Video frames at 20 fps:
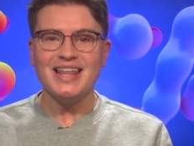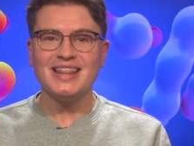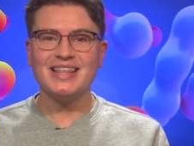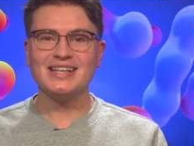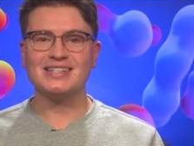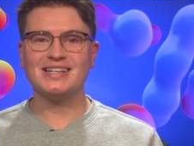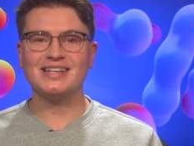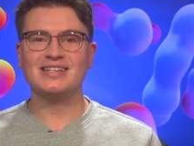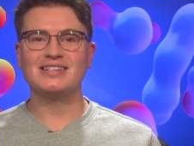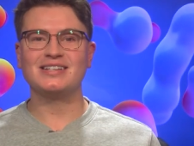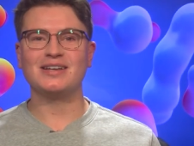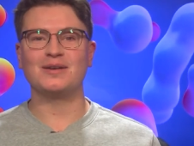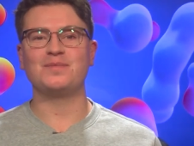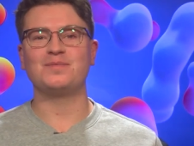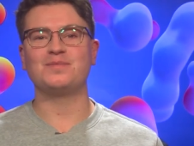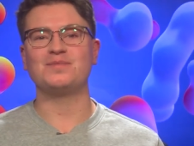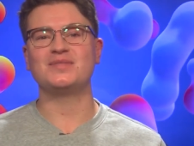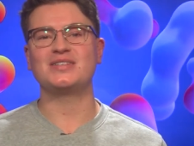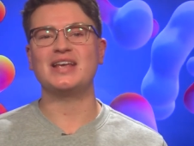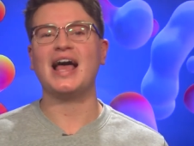the
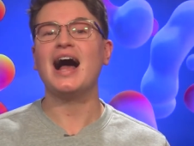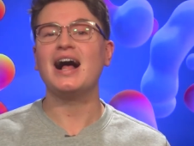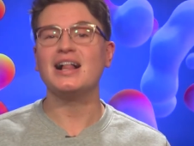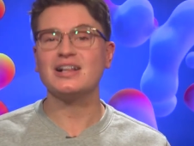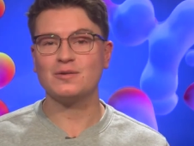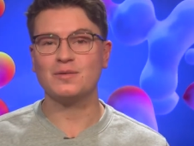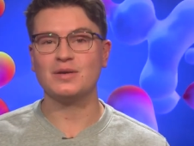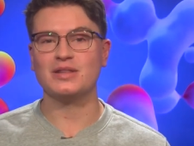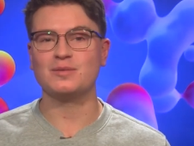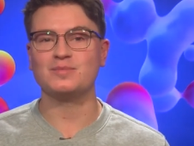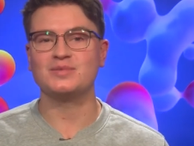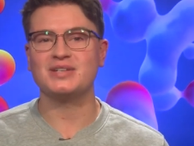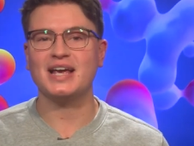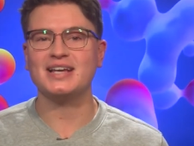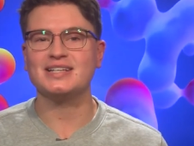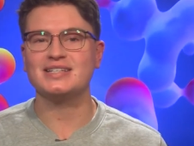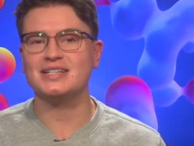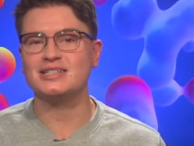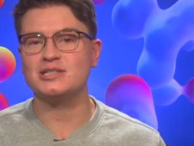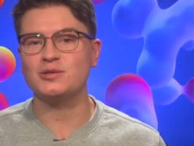system's algorithm
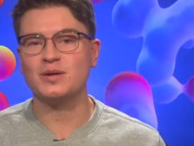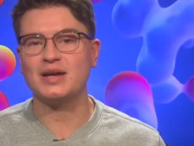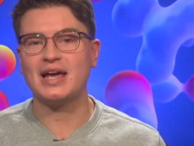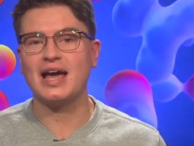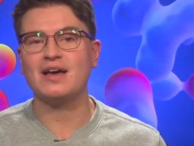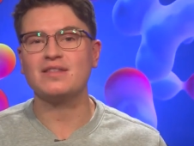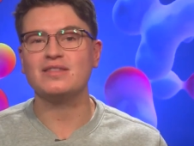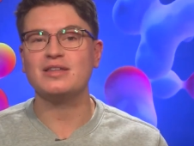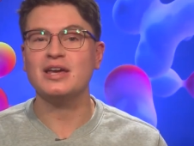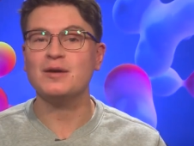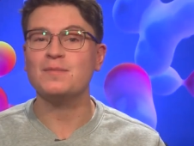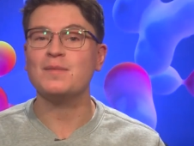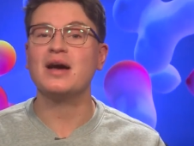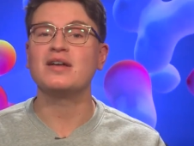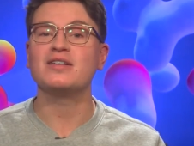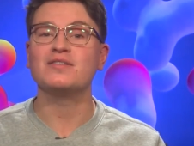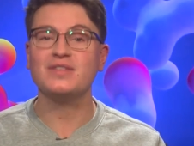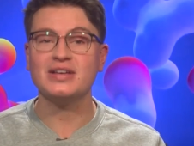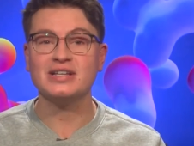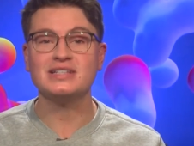takes into account the
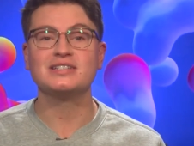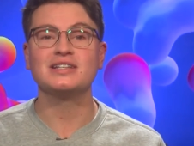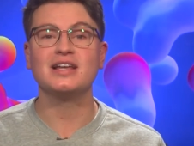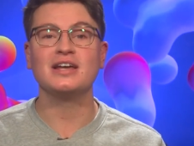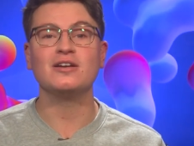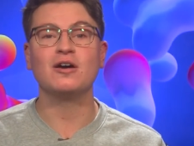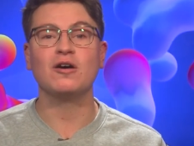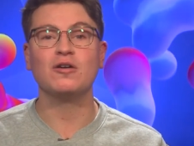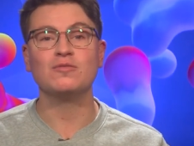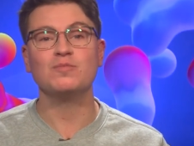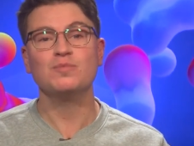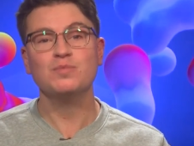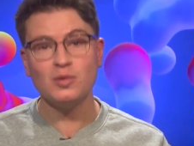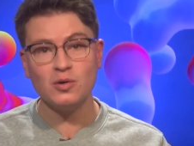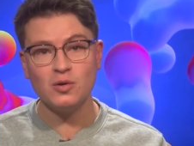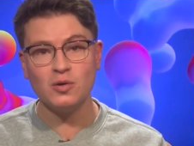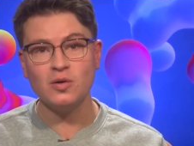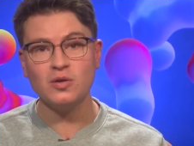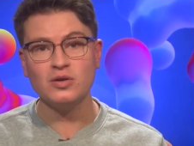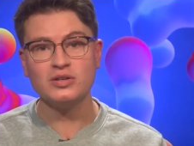amount of insulin on
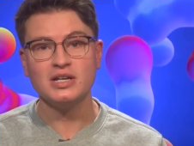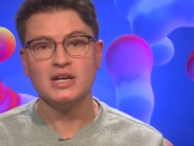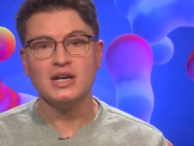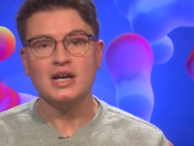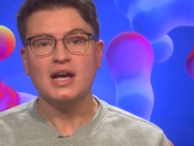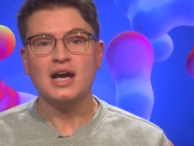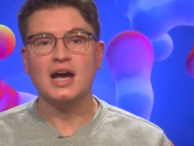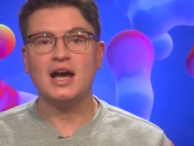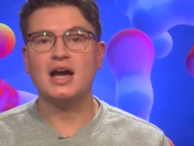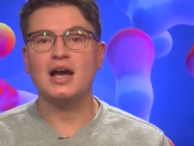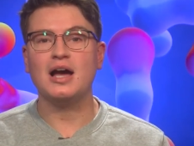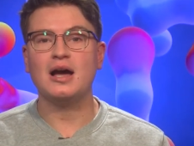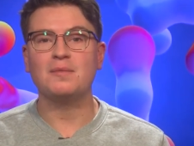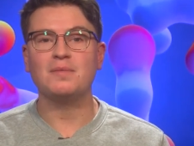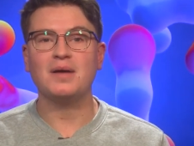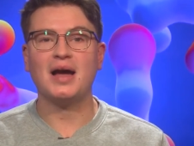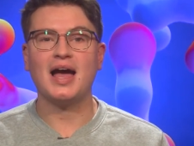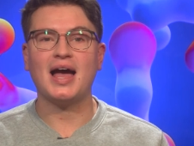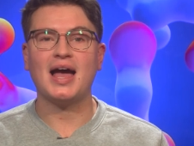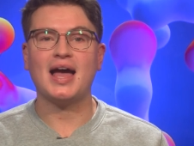board
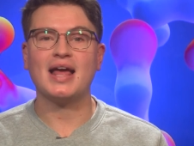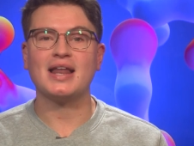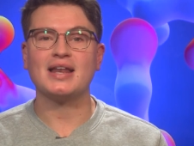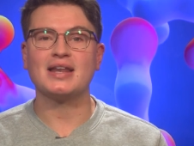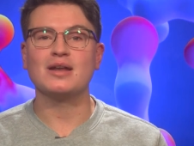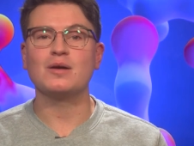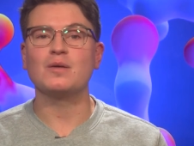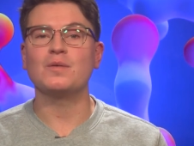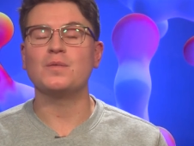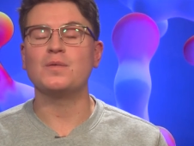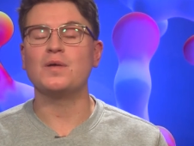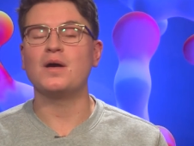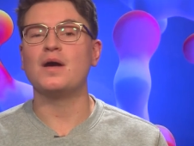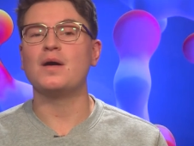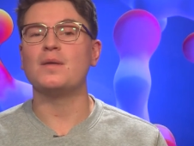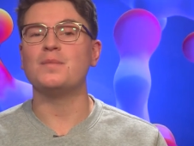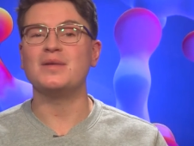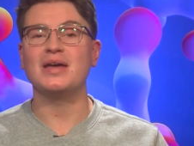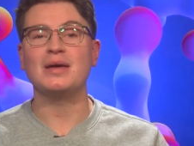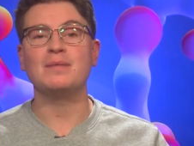um, and
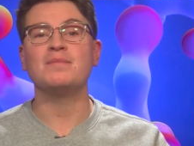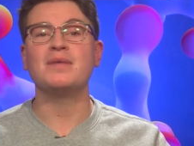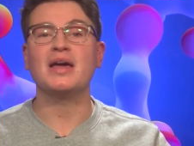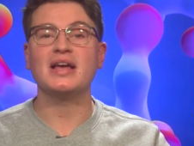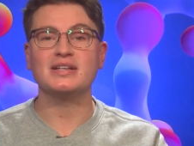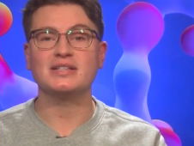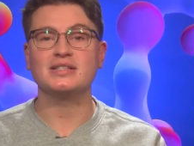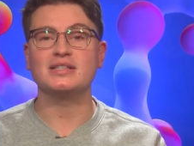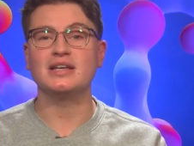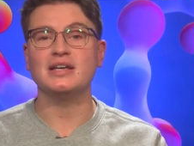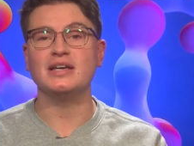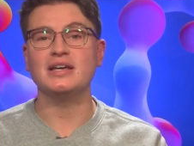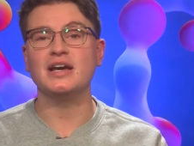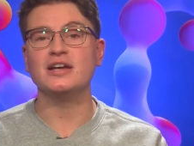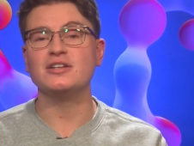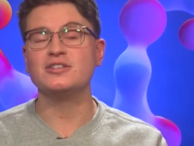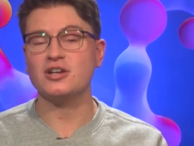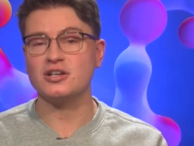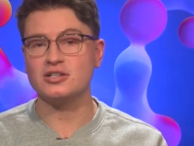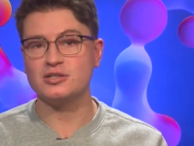um, it makes the
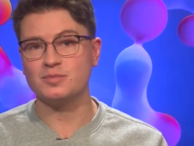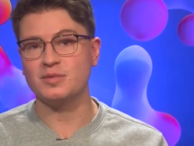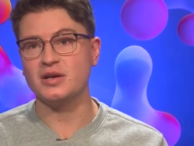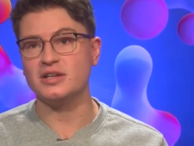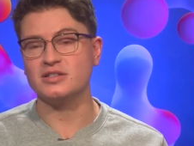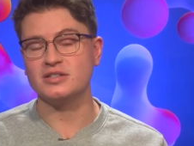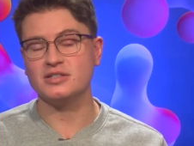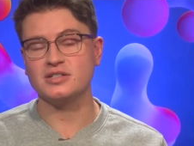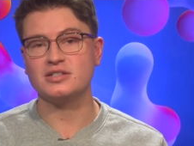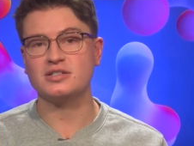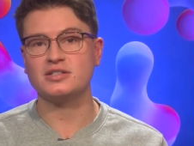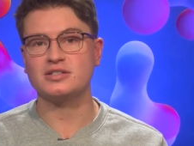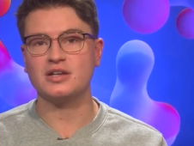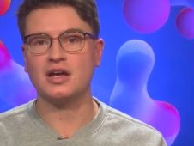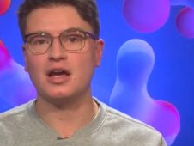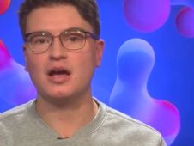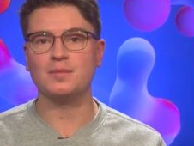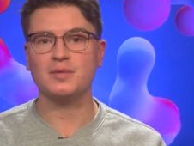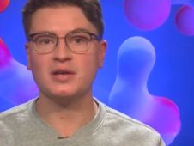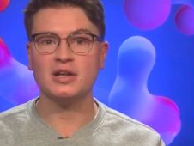adjustments
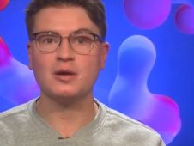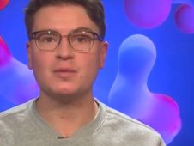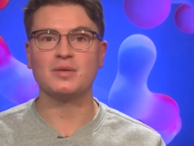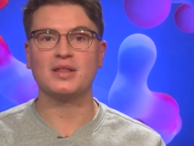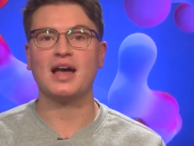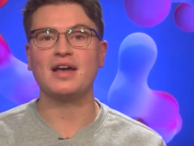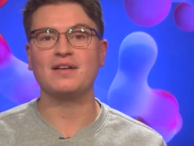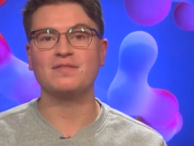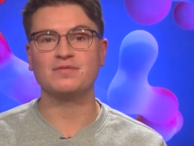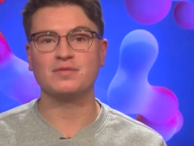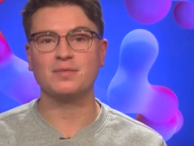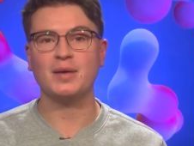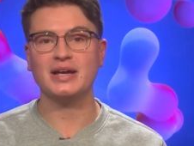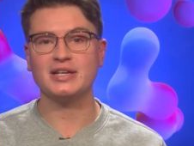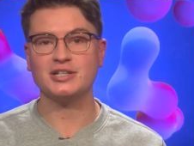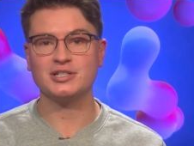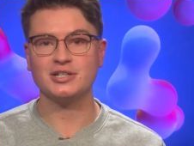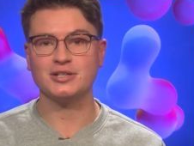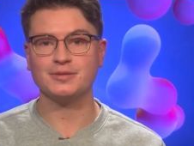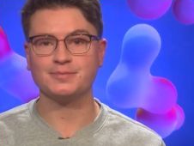um, you know, with that
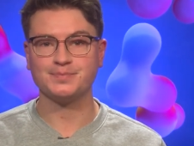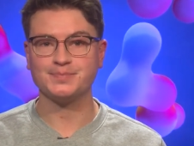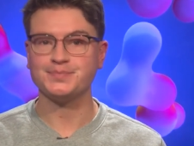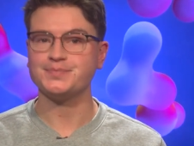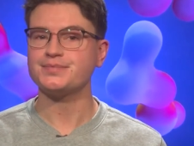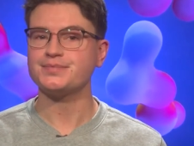information.